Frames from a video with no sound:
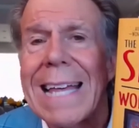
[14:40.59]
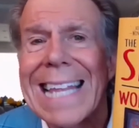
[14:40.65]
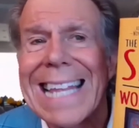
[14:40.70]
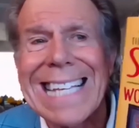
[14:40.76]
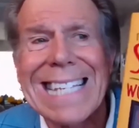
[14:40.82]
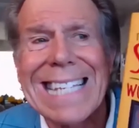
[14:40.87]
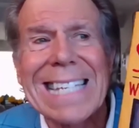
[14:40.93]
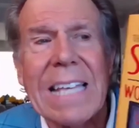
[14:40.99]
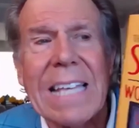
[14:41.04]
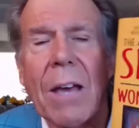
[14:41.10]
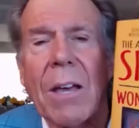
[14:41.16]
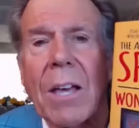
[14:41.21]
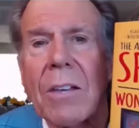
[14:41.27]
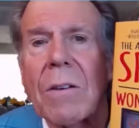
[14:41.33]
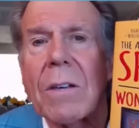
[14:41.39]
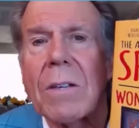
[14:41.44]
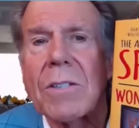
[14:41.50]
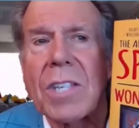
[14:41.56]
This is a
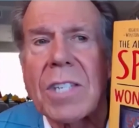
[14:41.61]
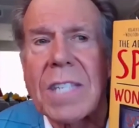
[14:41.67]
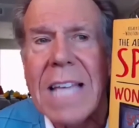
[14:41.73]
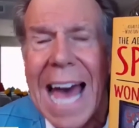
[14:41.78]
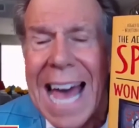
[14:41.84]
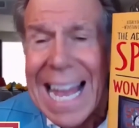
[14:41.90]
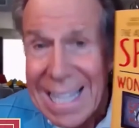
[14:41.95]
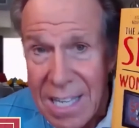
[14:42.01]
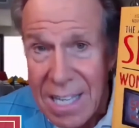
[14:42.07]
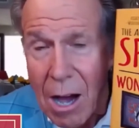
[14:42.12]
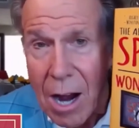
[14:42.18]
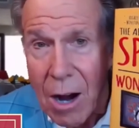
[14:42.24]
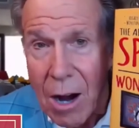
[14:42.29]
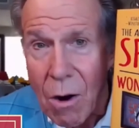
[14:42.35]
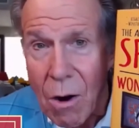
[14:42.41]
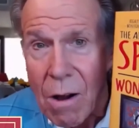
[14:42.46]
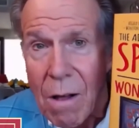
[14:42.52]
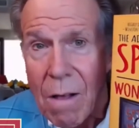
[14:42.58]

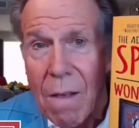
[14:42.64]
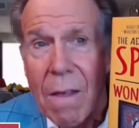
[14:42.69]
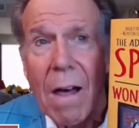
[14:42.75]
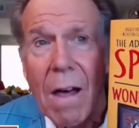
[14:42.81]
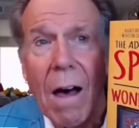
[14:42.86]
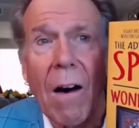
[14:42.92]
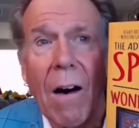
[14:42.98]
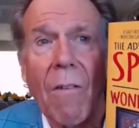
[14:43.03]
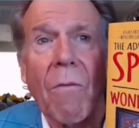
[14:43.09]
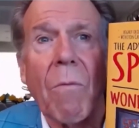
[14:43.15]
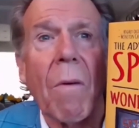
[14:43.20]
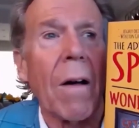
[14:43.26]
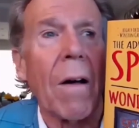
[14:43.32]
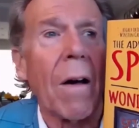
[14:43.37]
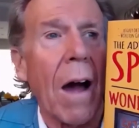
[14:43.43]
satire of